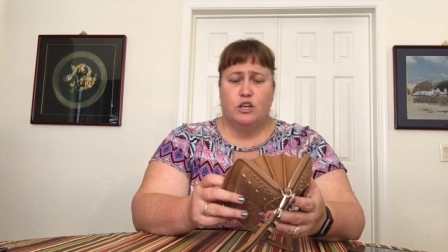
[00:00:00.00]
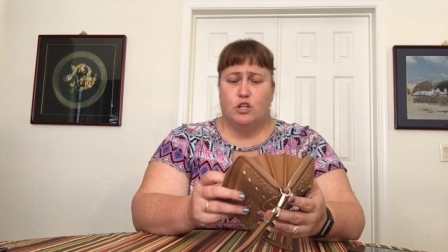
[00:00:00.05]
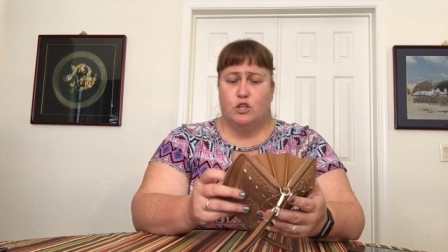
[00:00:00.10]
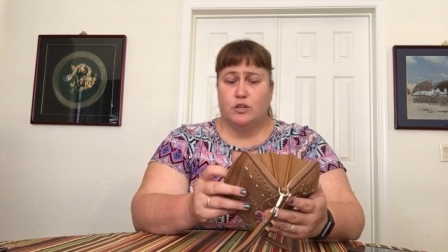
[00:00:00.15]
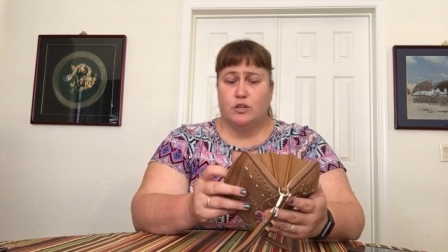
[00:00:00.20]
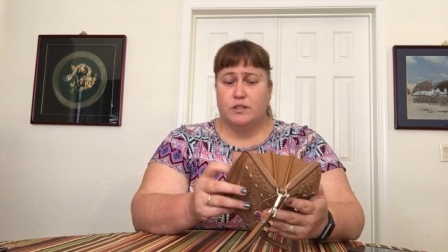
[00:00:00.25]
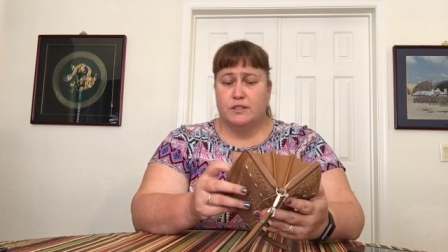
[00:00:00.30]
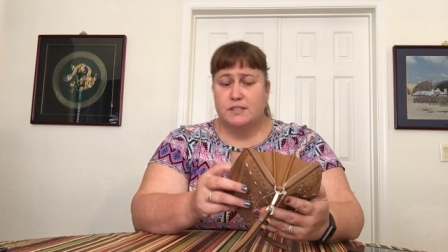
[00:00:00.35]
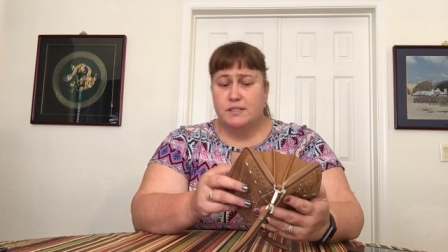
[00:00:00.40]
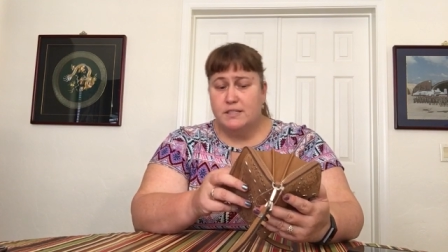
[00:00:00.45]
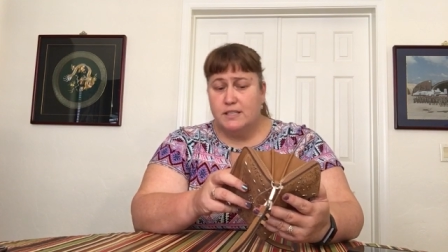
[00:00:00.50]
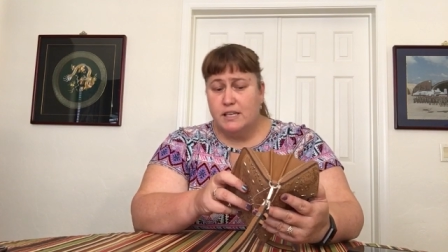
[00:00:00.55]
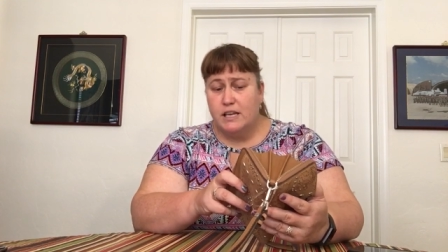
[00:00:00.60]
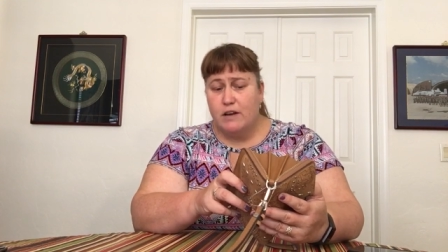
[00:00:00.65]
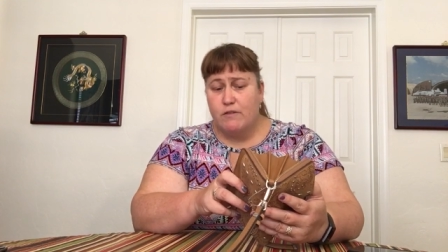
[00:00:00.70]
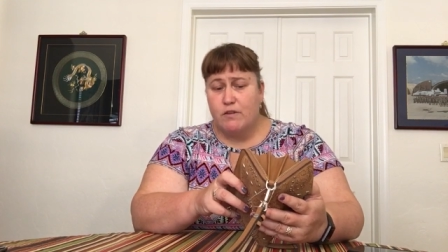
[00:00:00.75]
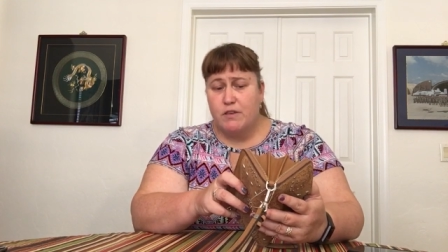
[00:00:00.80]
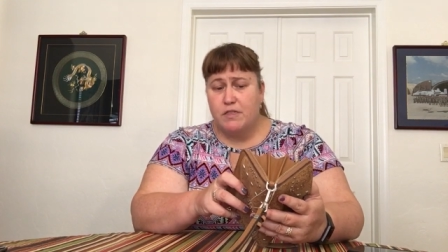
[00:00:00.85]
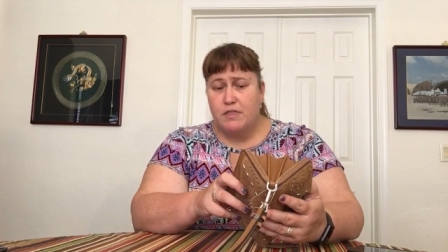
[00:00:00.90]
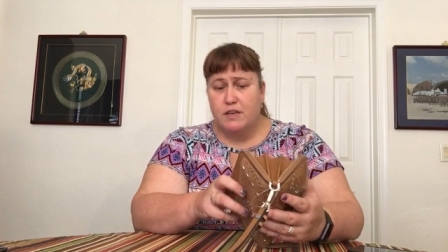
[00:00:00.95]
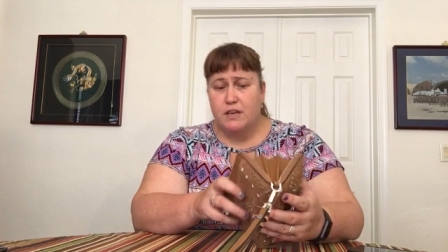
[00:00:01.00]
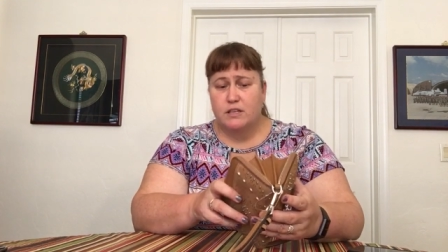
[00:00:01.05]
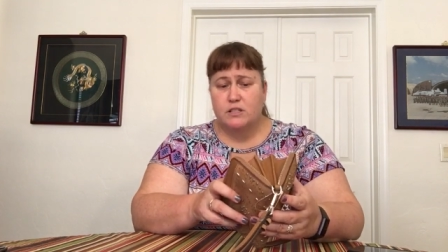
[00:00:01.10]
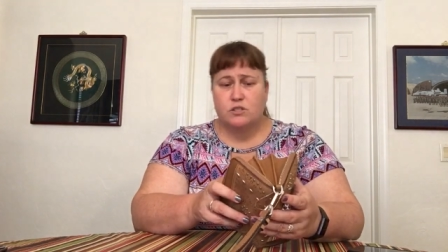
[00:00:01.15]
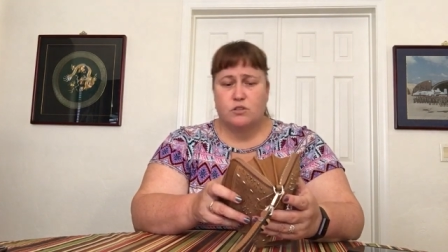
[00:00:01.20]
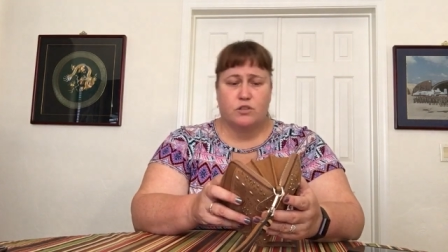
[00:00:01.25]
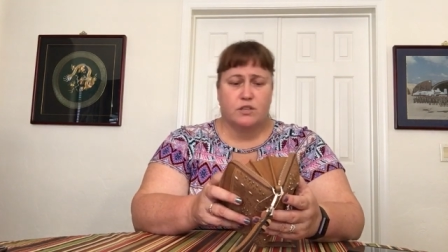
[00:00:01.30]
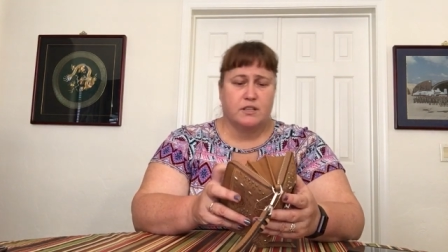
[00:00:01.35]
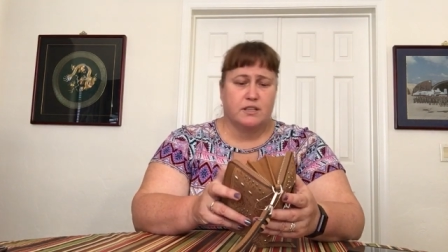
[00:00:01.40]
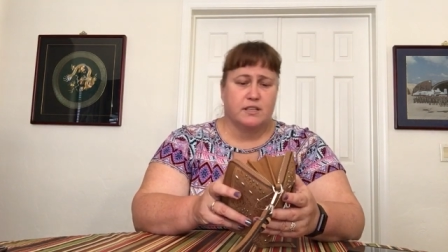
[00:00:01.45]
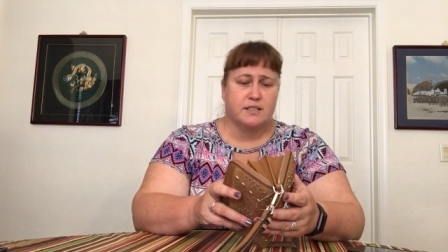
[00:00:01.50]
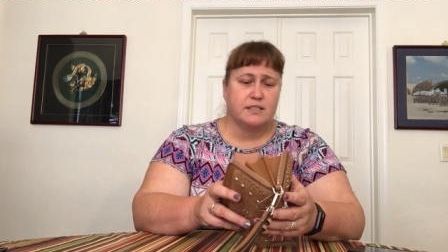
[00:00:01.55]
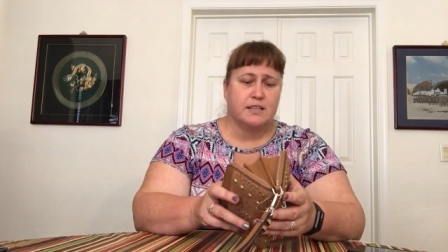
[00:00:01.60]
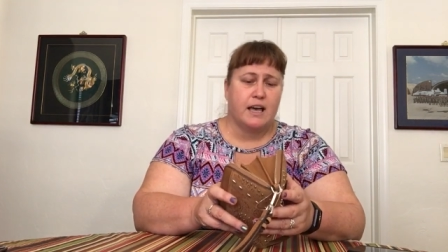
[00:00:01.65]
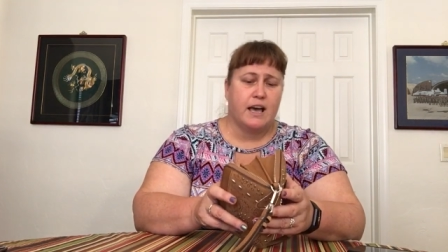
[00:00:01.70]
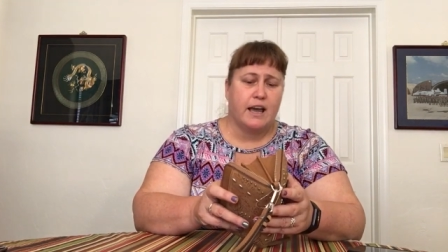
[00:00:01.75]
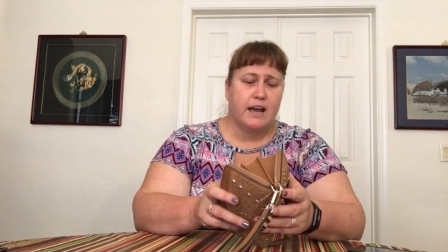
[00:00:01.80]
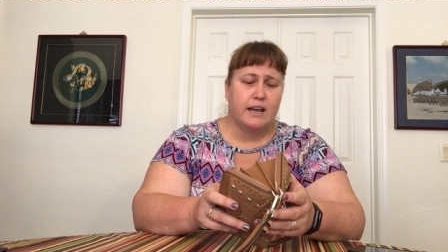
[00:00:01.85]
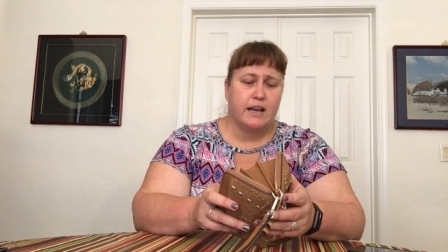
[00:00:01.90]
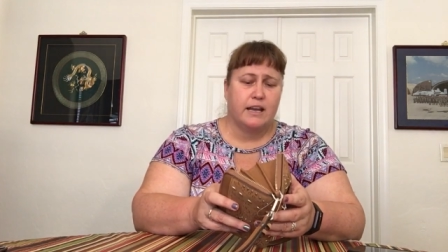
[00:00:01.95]
You can see everything so nothing's
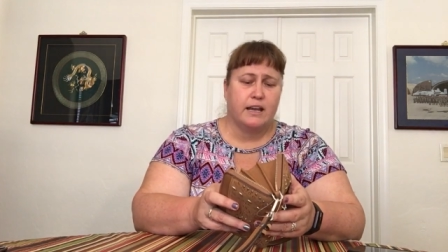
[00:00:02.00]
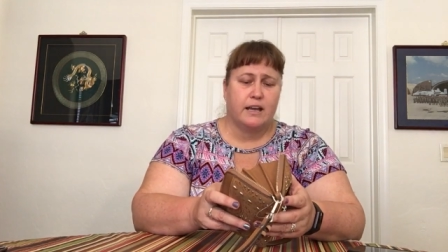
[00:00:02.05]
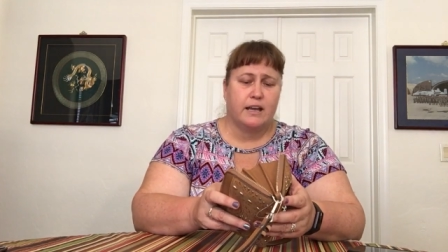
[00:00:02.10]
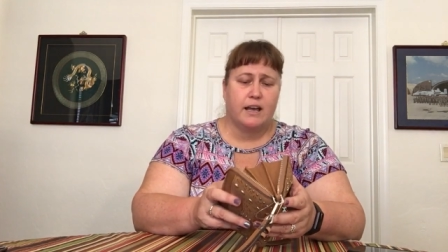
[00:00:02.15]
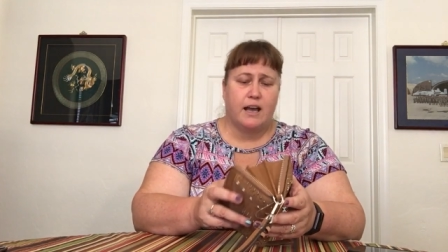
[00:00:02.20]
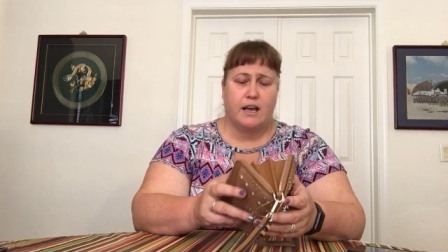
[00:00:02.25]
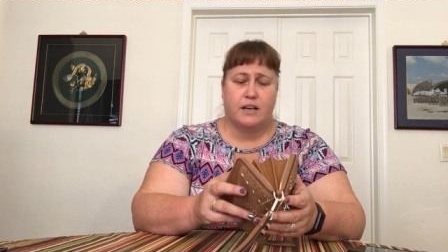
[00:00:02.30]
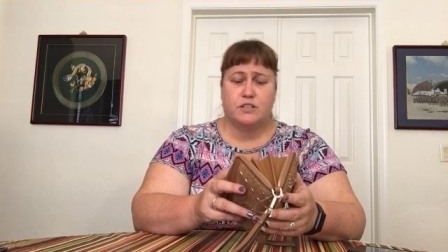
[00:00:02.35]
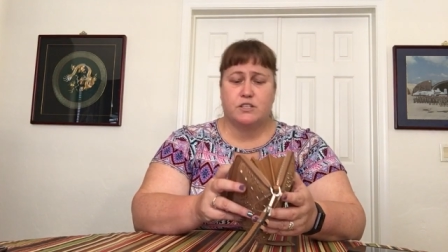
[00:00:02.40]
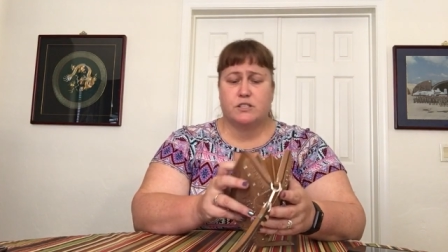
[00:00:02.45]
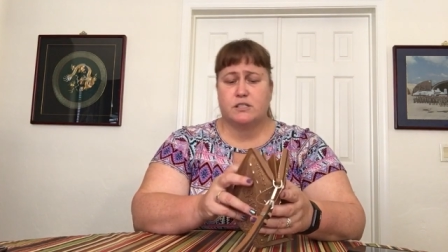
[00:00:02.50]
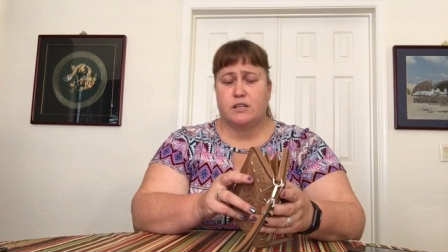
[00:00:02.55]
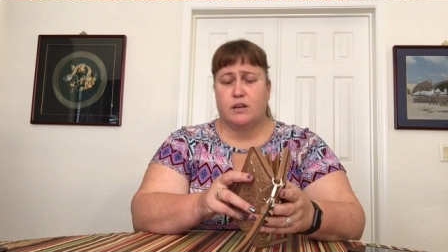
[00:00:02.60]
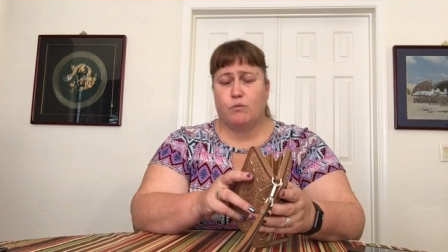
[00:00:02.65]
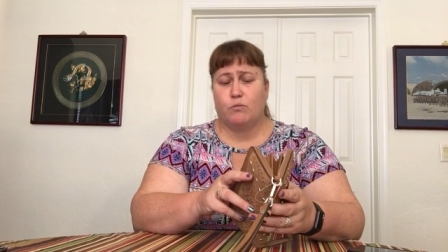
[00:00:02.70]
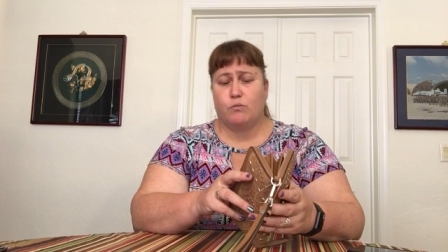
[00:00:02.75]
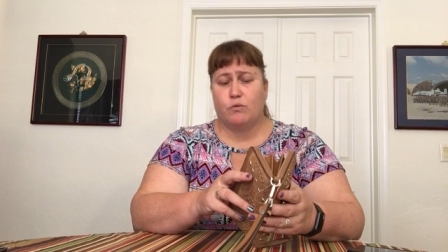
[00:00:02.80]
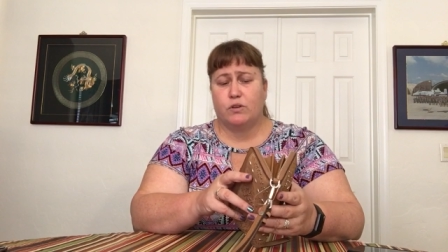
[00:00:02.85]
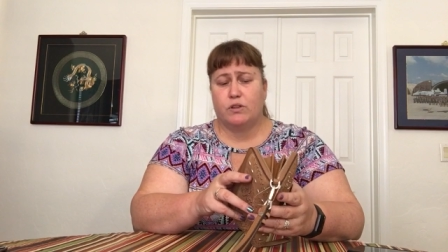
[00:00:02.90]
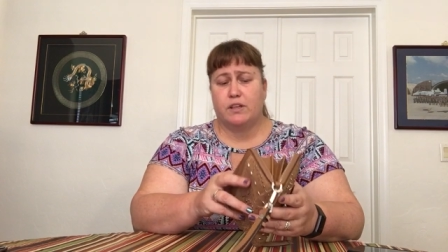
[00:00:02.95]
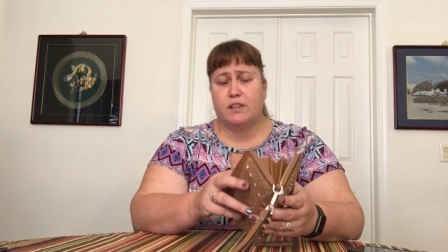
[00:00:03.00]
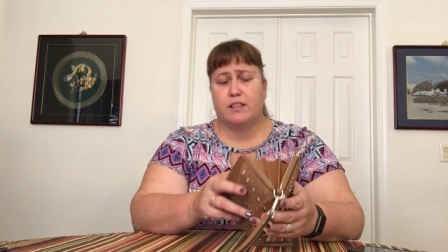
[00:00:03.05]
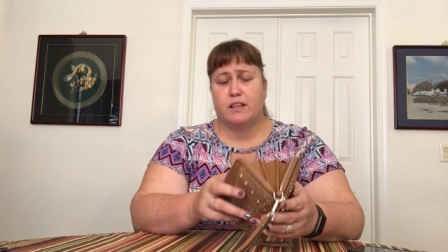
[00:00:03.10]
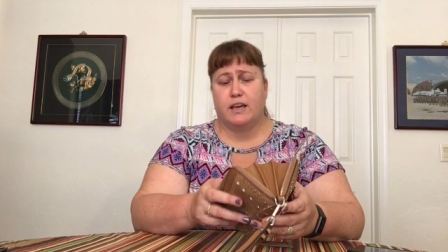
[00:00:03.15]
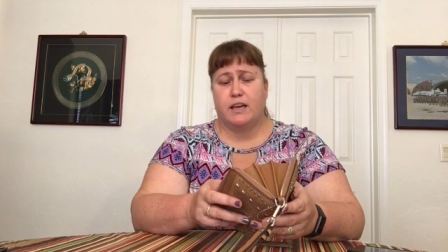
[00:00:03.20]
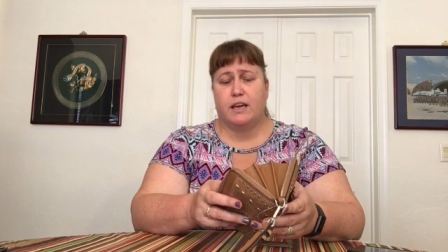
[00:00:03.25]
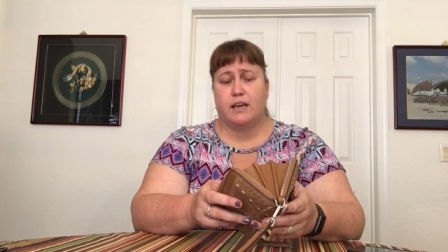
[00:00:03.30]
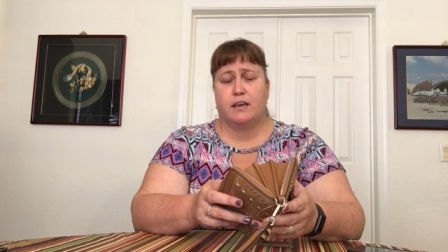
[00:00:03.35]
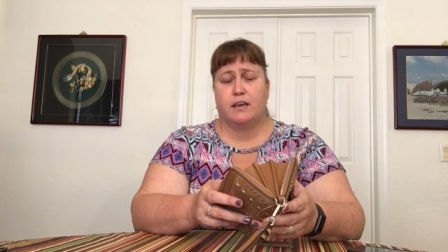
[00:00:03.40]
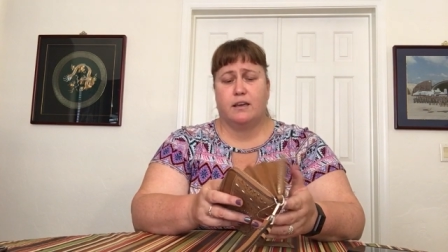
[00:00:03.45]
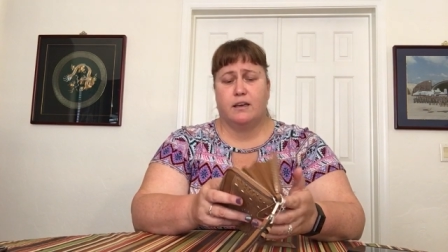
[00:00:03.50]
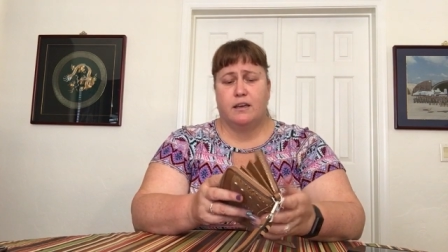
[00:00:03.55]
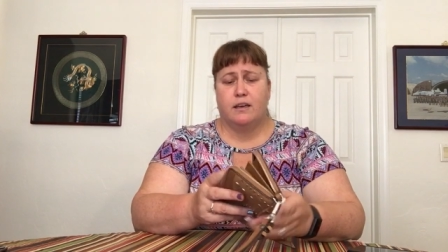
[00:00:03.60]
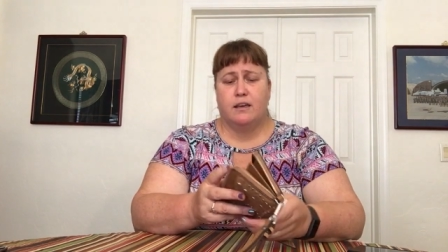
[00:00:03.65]
hiding. I just, I really like